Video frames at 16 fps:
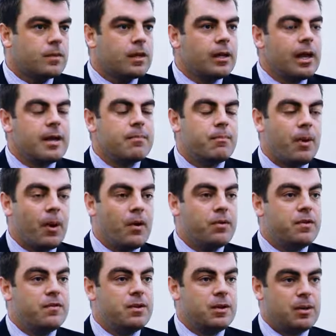and both
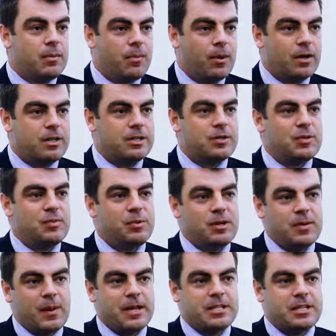of you combine your
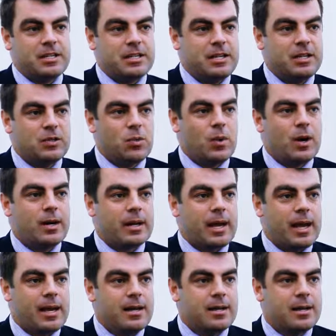superannuation into one
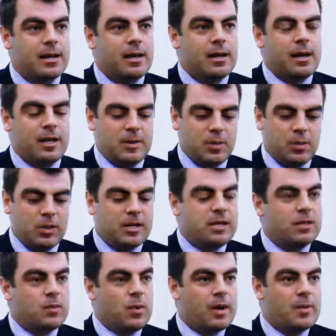account, and you put it into
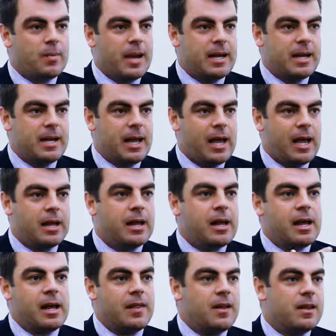the one bank account,
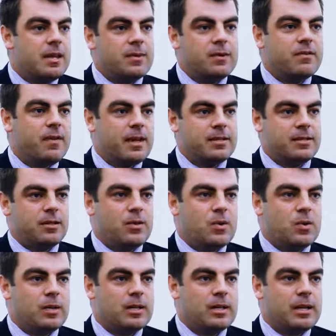and then you invest
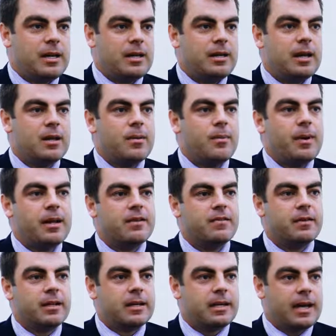accordingly. Now, the
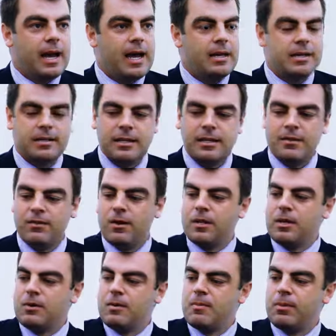benefit again is that you've got
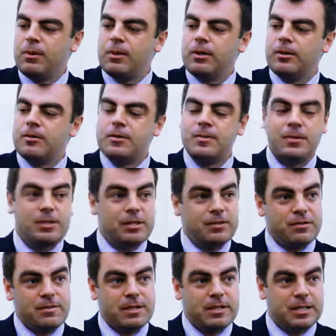your employer contributions
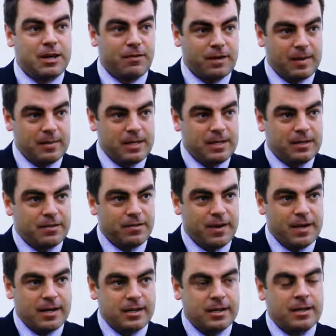from yourself coming into the
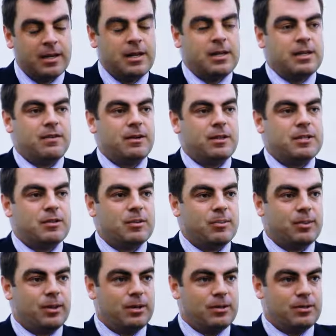fund, you've got your
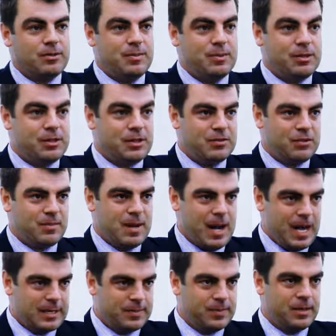employer contributions from your
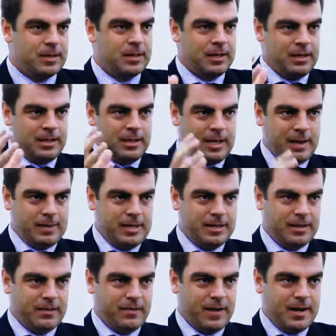husband coming into
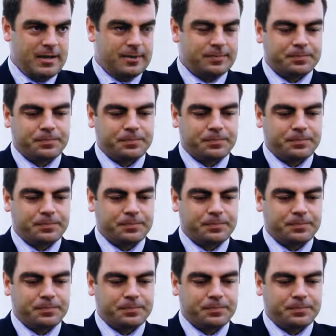the fund.